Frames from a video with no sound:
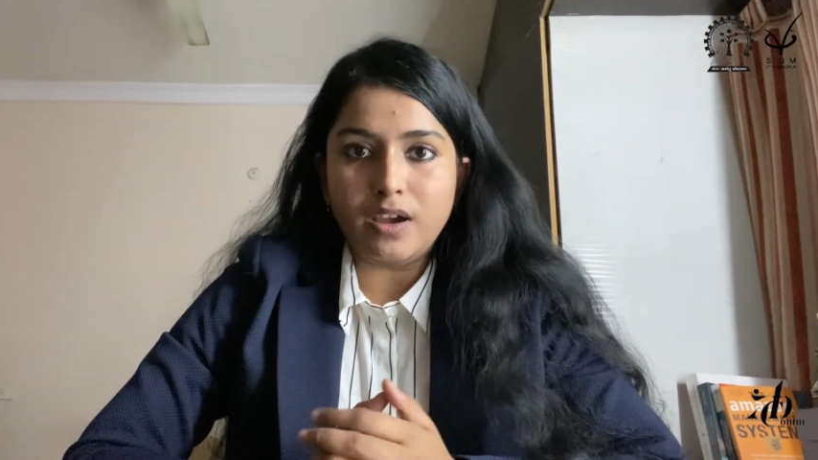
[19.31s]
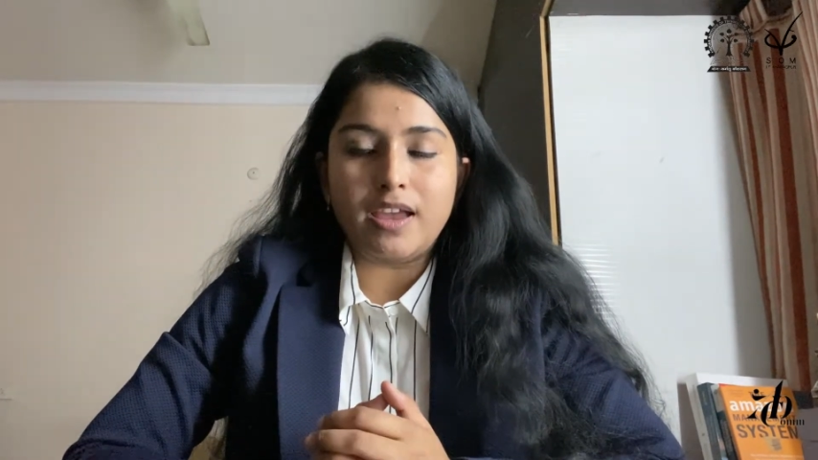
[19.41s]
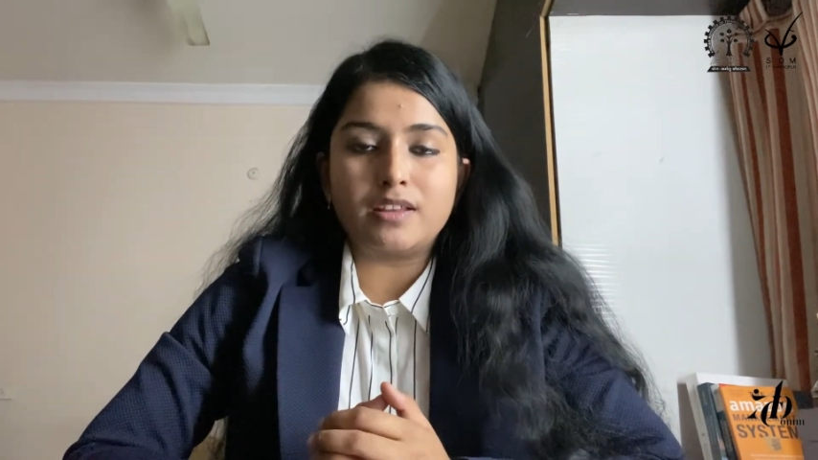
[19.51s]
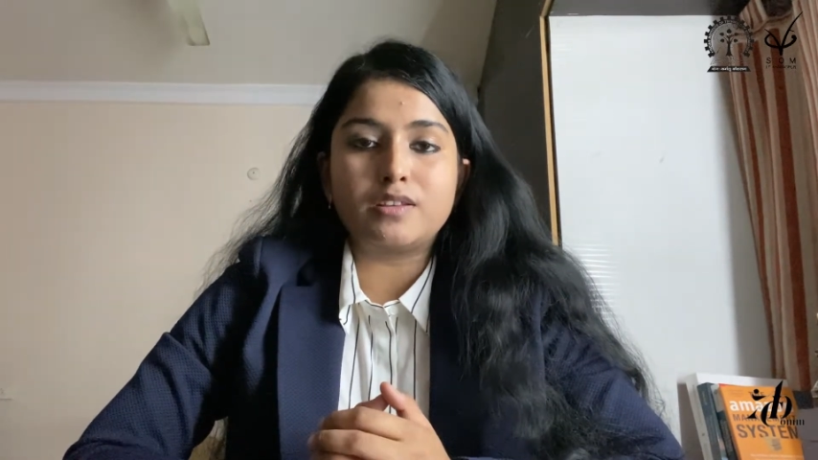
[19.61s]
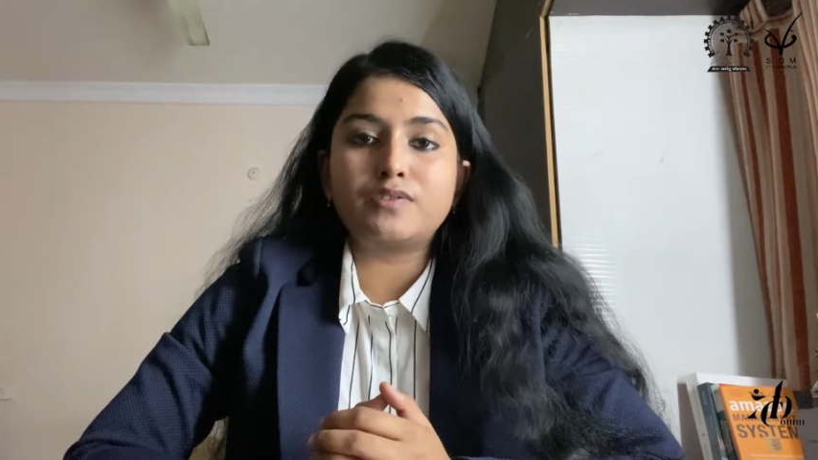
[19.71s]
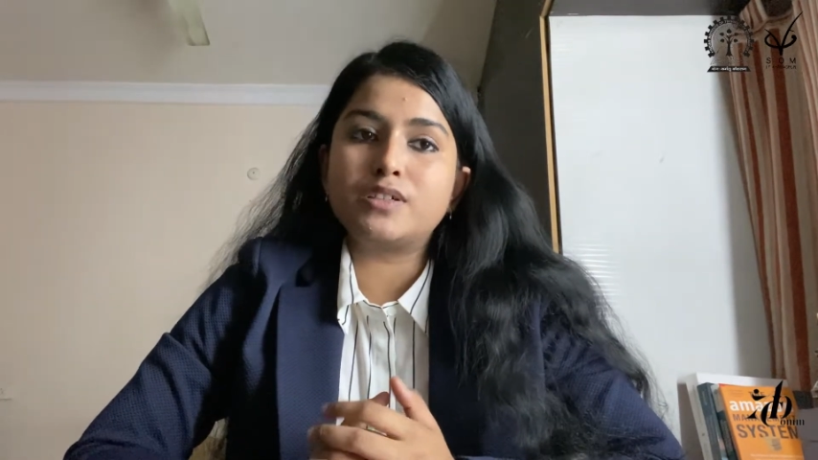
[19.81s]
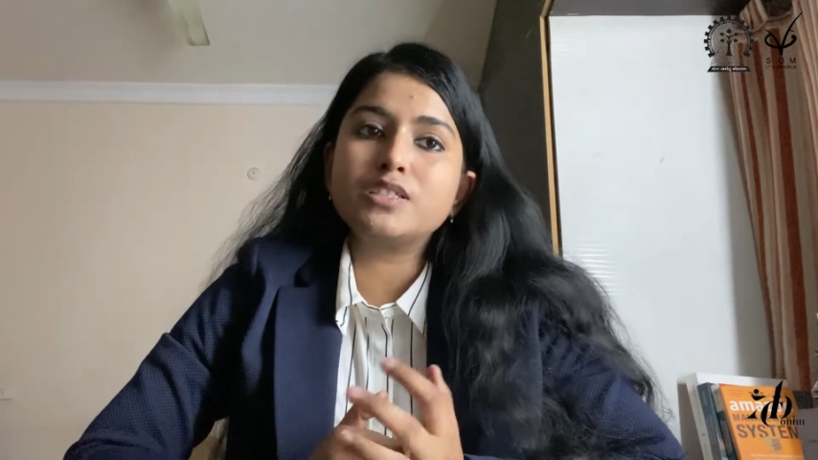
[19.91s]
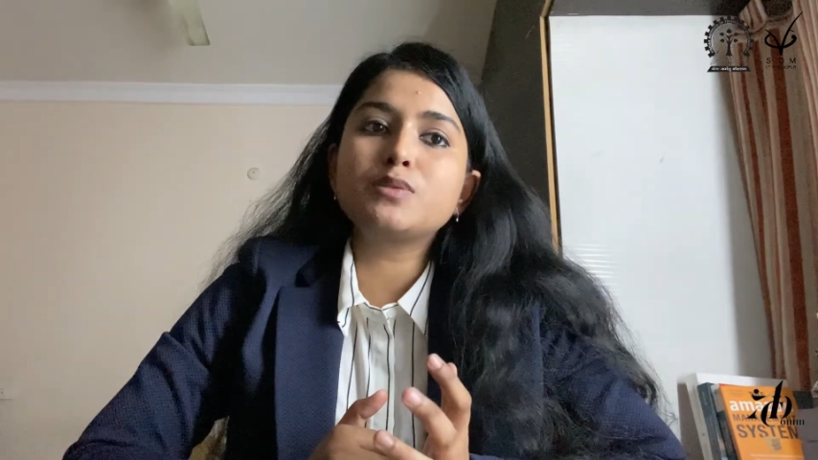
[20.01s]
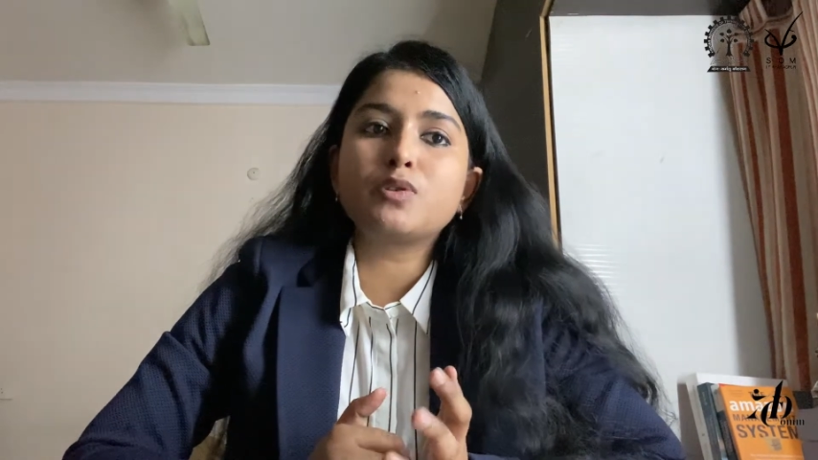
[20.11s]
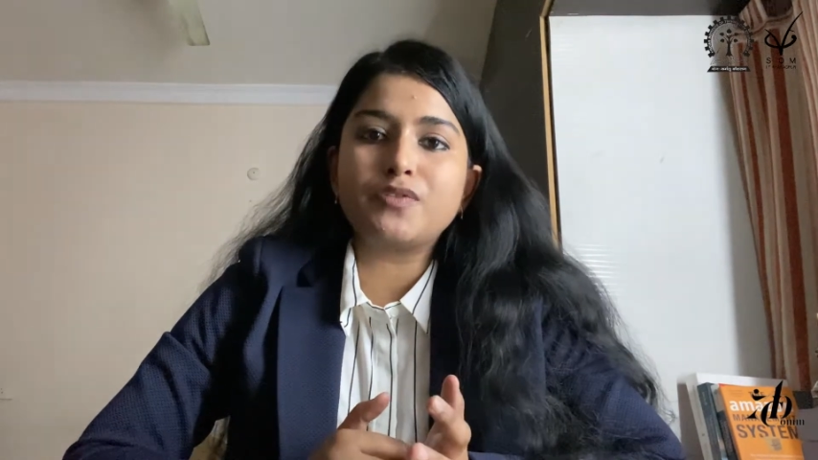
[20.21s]
and the
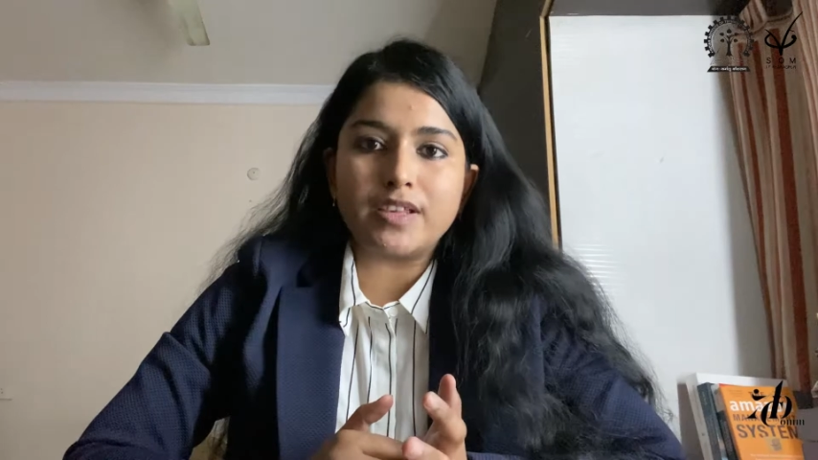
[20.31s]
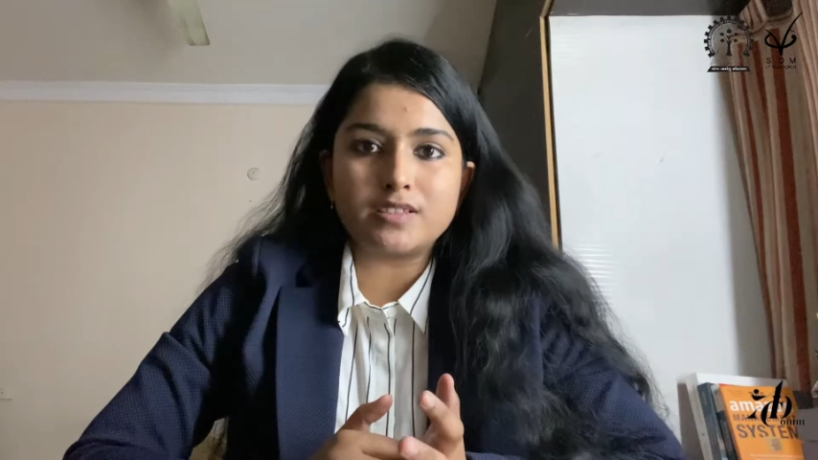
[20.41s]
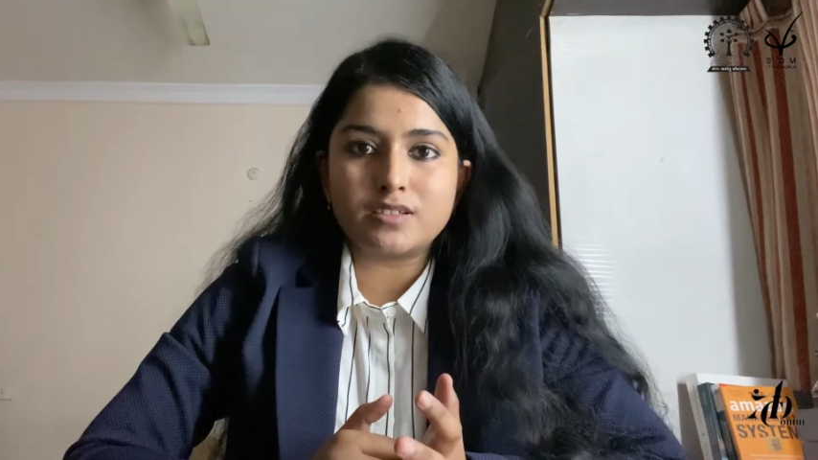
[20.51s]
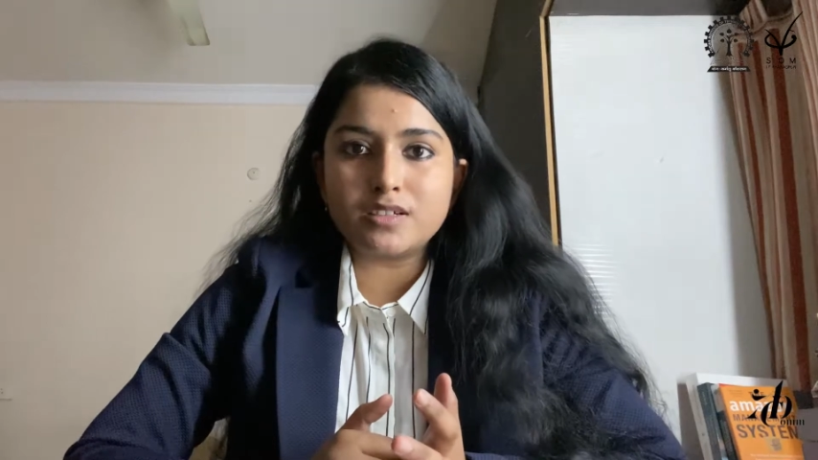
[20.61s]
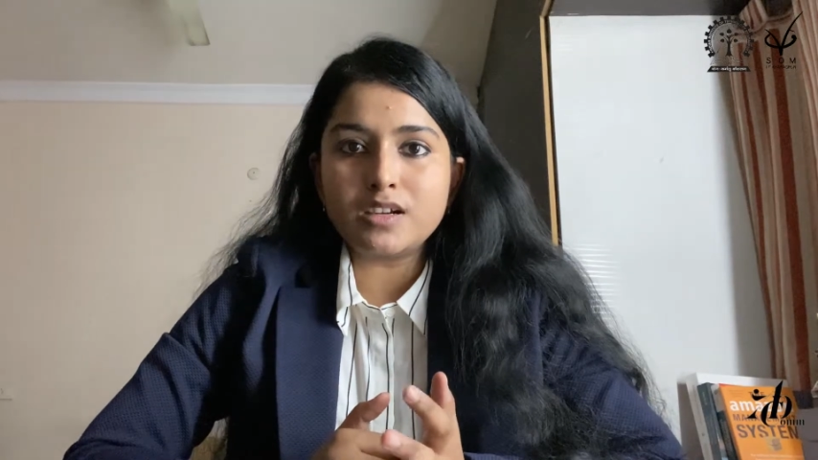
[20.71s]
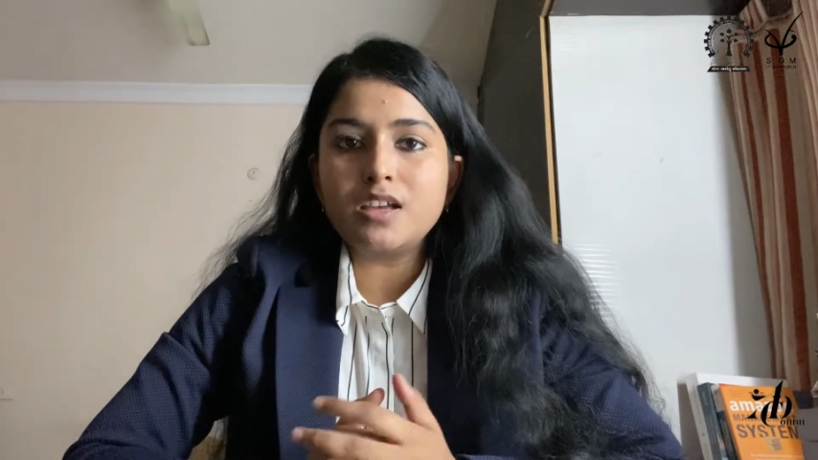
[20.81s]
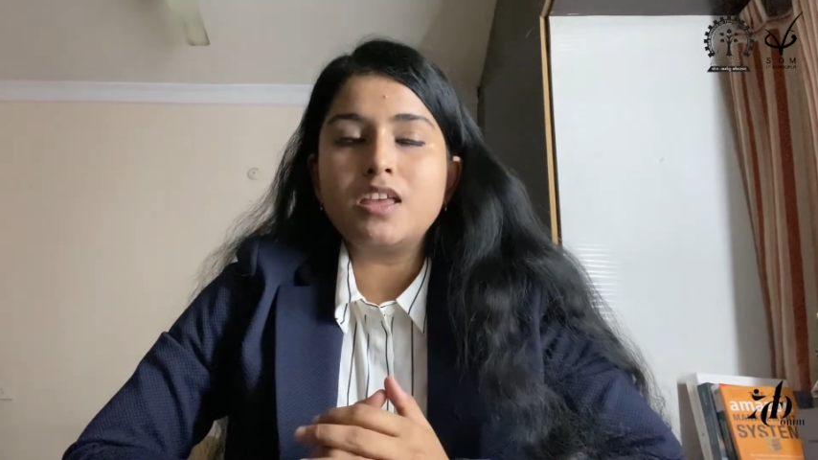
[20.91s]
first professor,